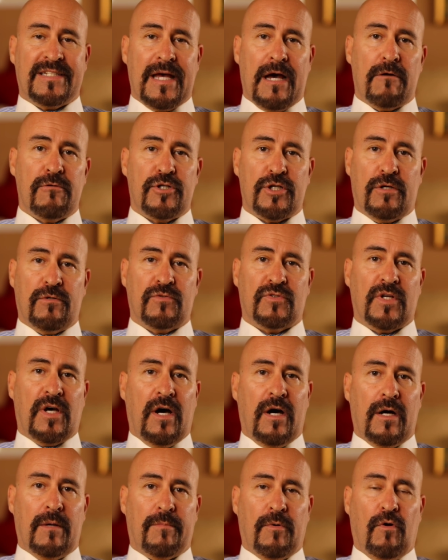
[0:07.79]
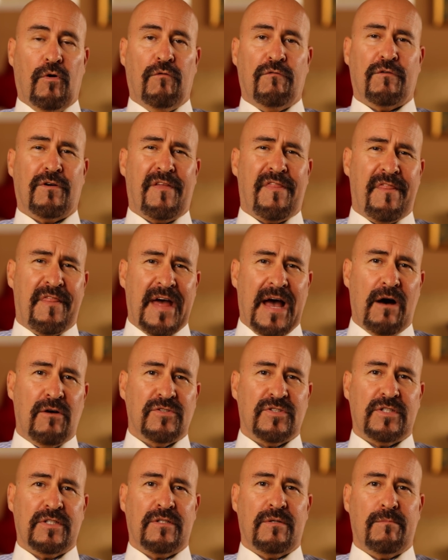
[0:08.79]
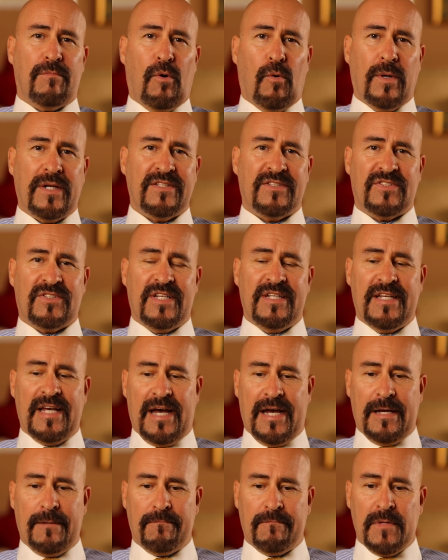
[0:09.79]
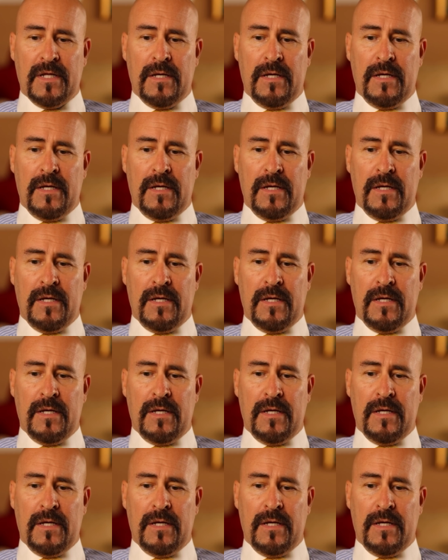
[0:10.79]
Dow Jones up over a 1,000 points today.